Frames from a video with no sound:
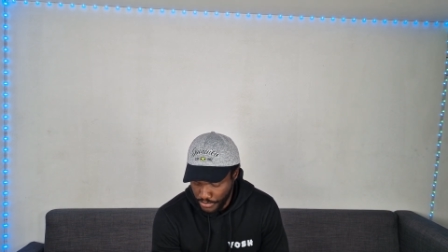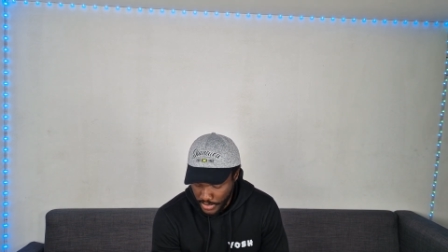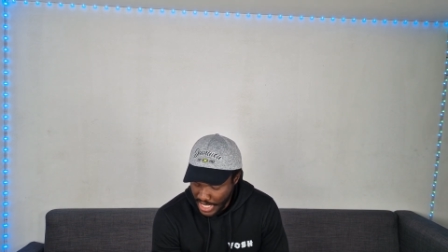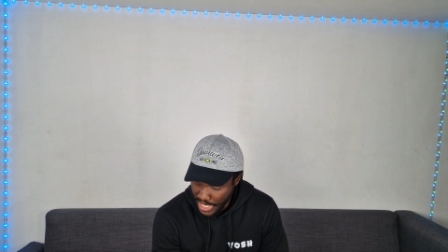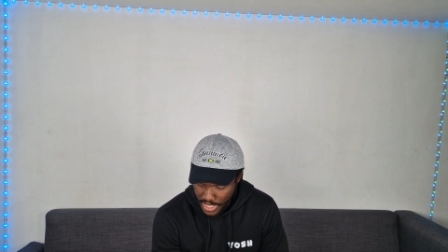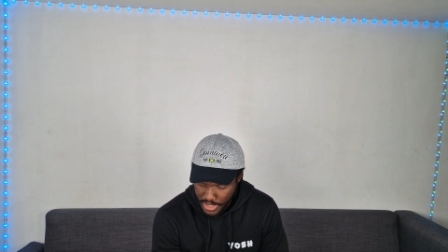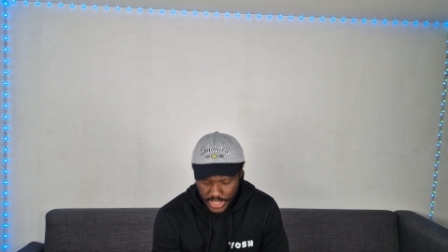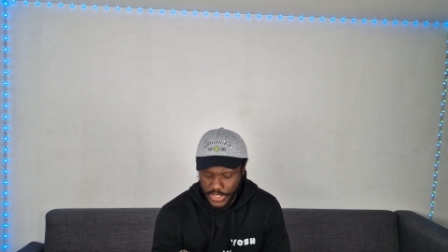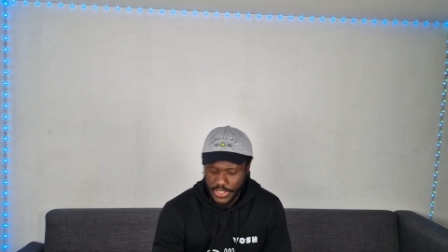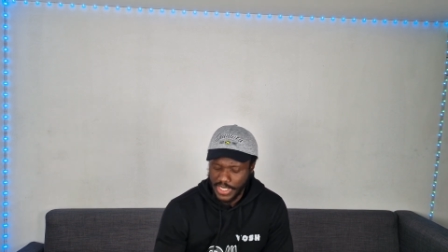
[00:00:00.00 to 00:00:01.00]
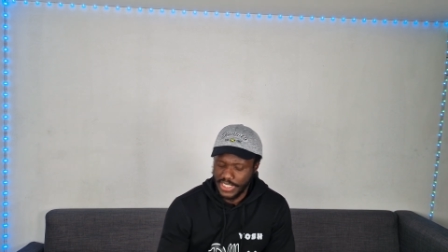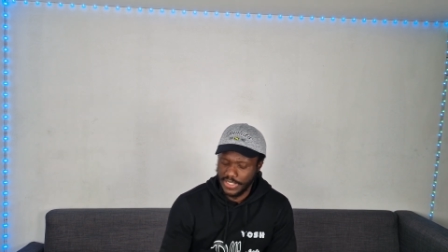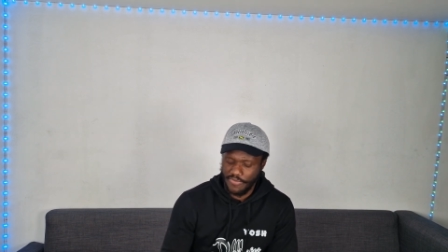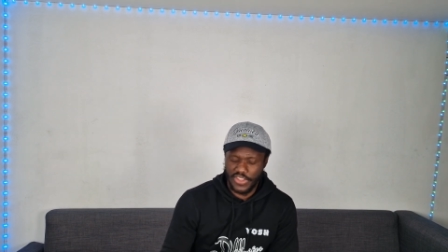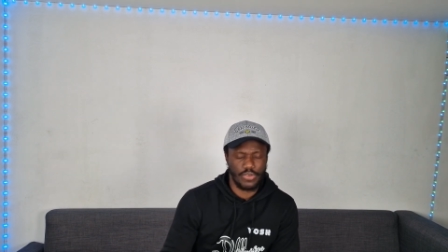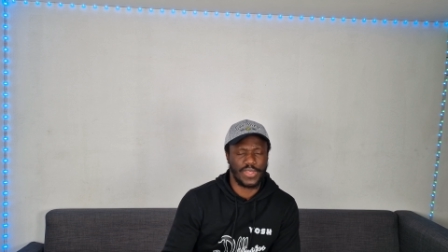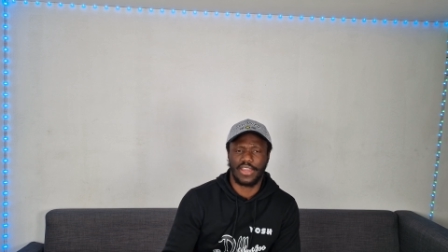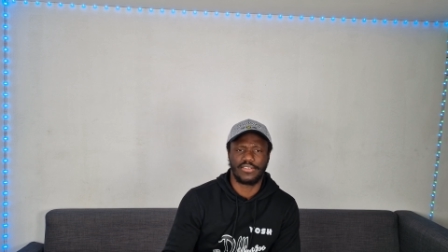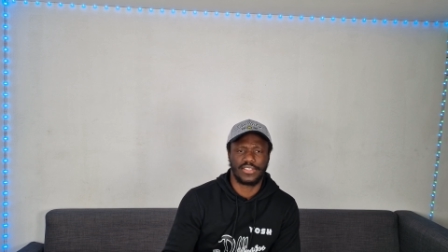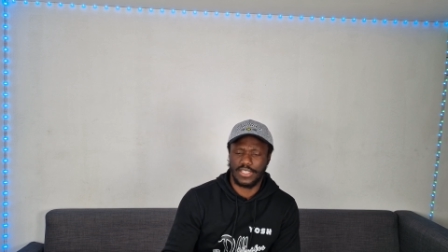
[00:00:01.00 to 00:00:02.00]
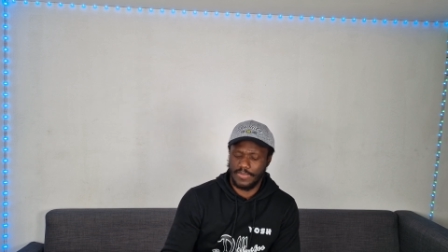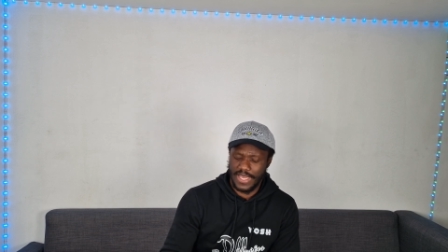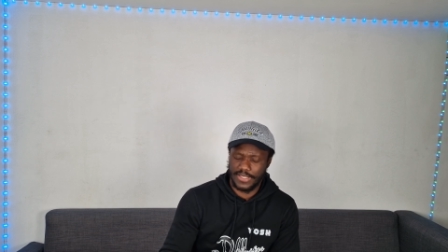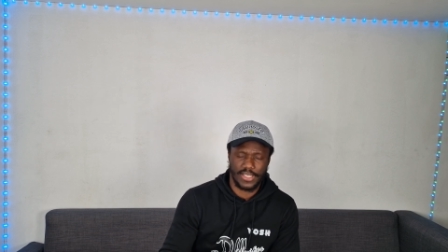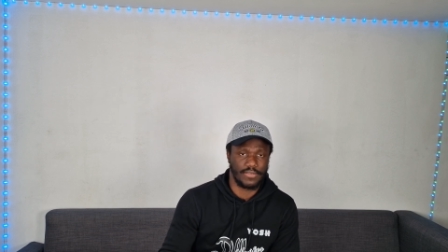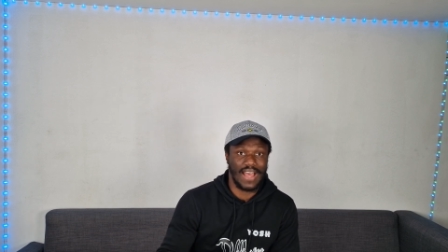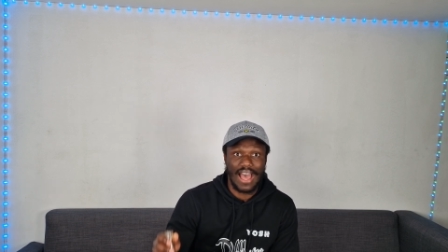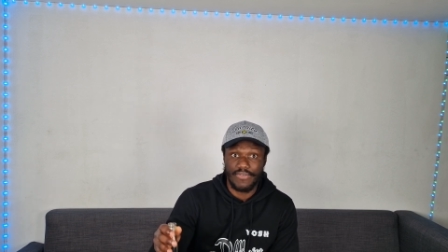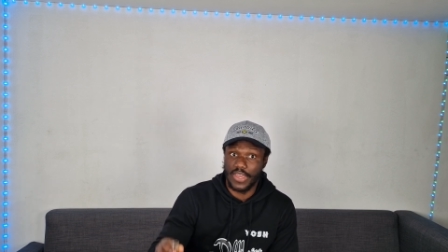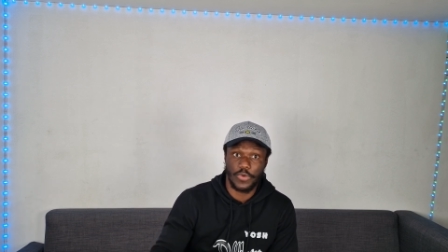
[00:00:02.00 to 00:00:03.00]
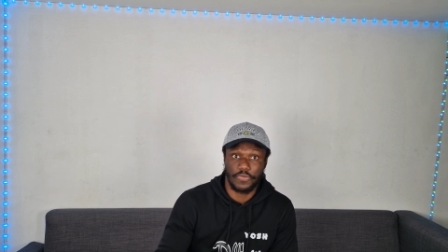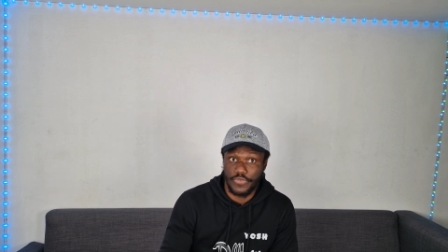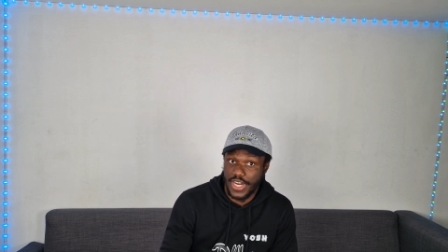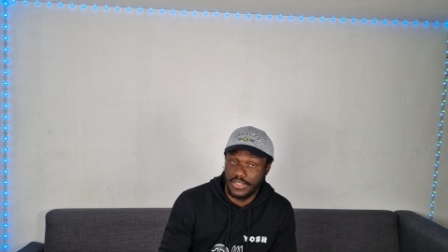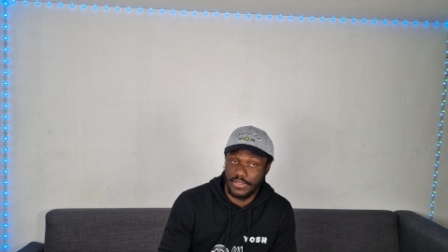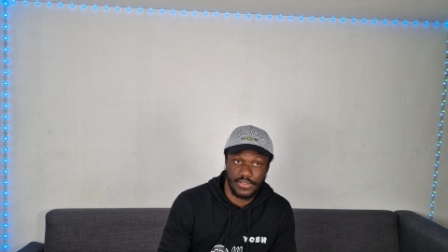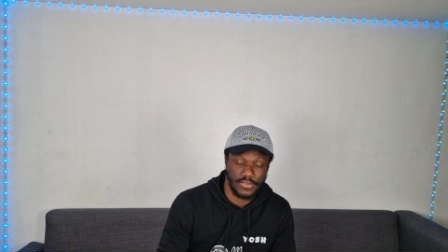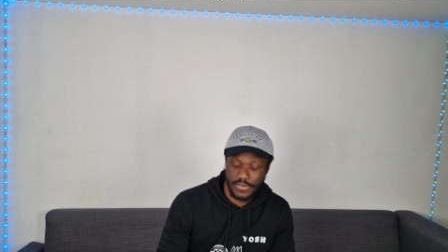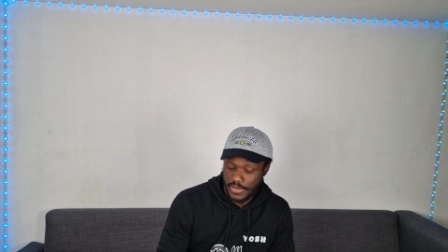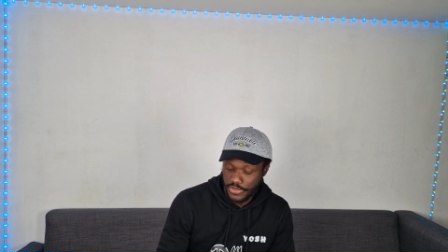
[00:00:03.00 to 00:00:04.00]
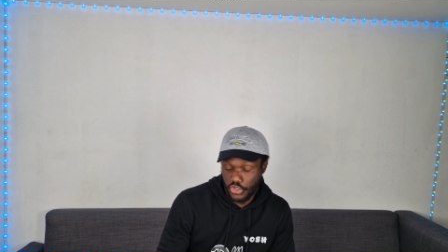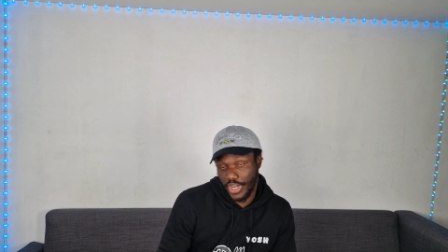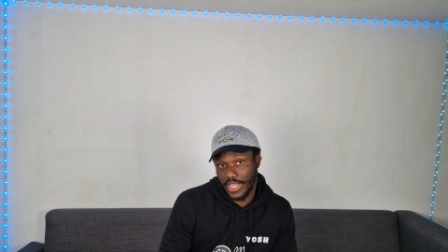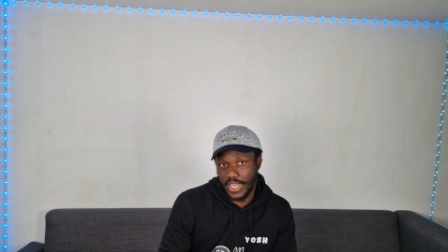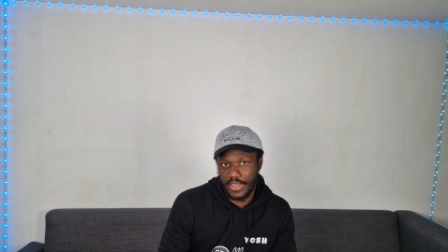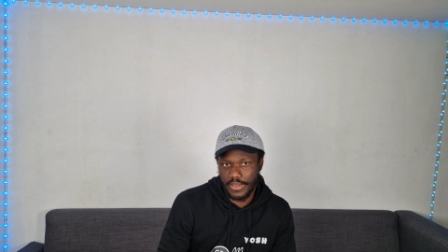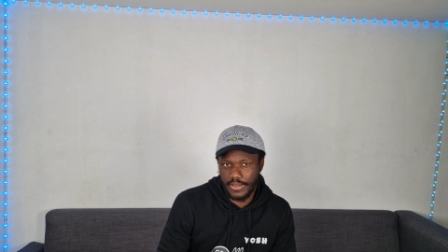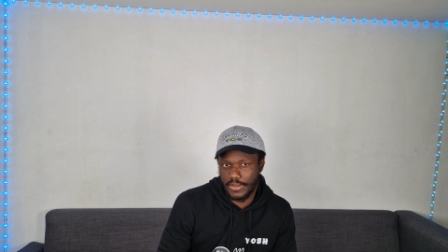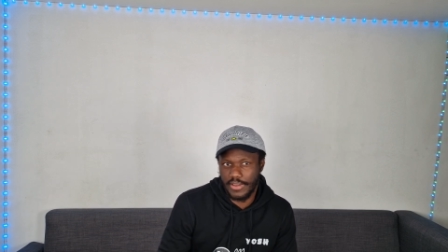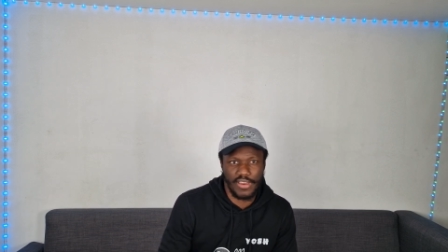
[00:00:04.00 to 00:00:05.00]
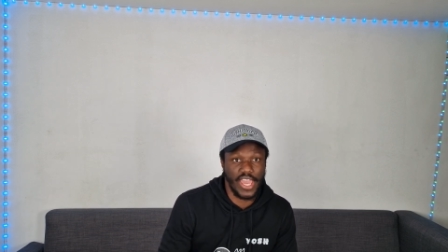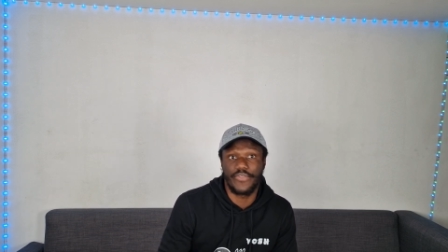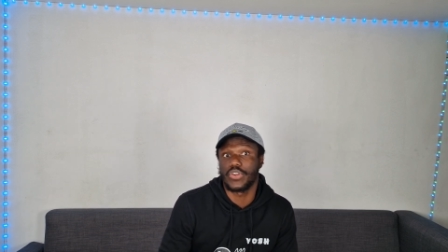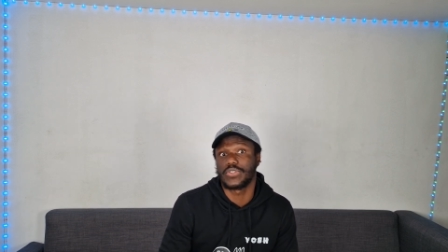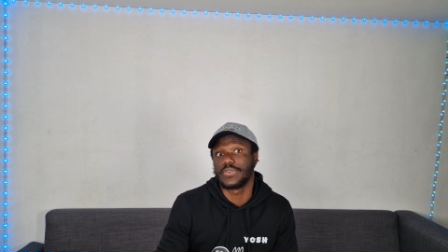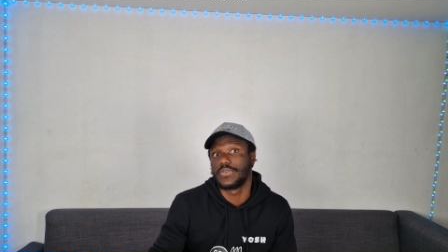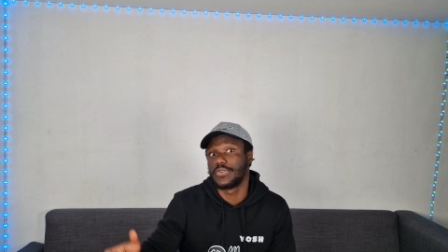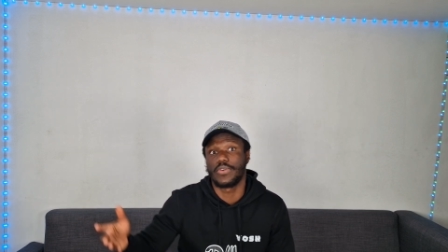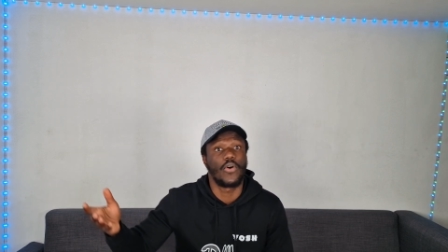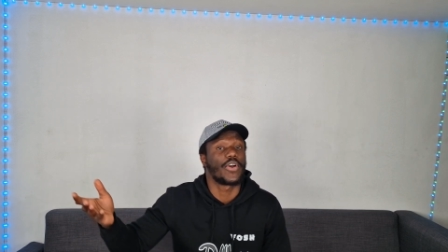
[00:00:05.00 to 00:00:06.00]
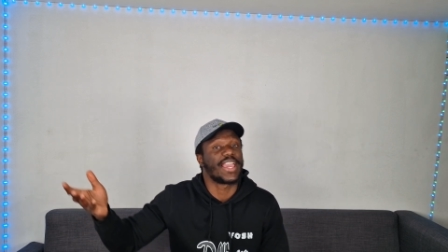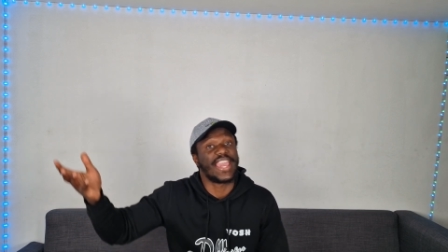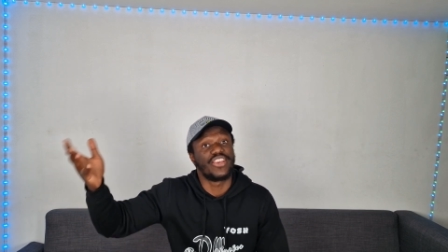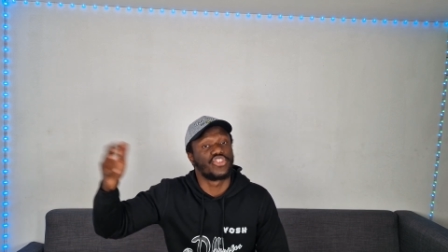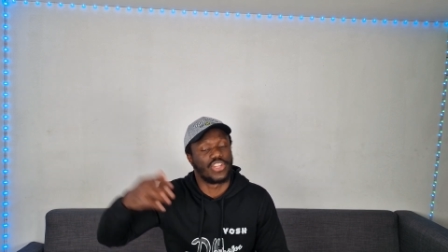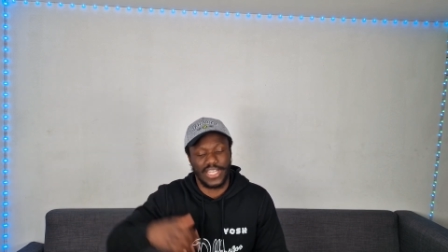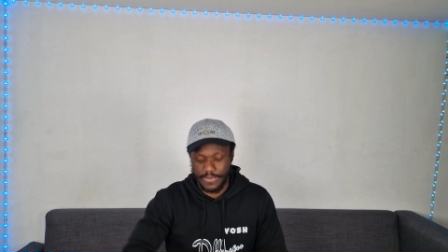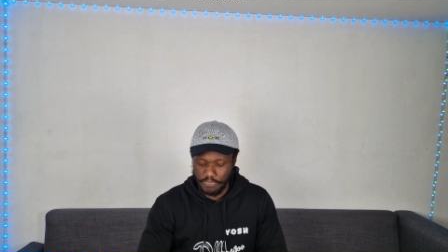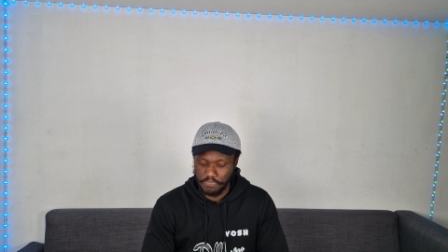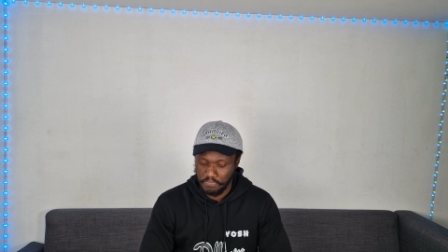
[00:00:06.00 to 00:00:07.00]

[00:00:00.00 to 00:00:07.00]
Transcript: Yeah, this is good. This is definitely something I could see myself having with friends or drinking ever so occasionally.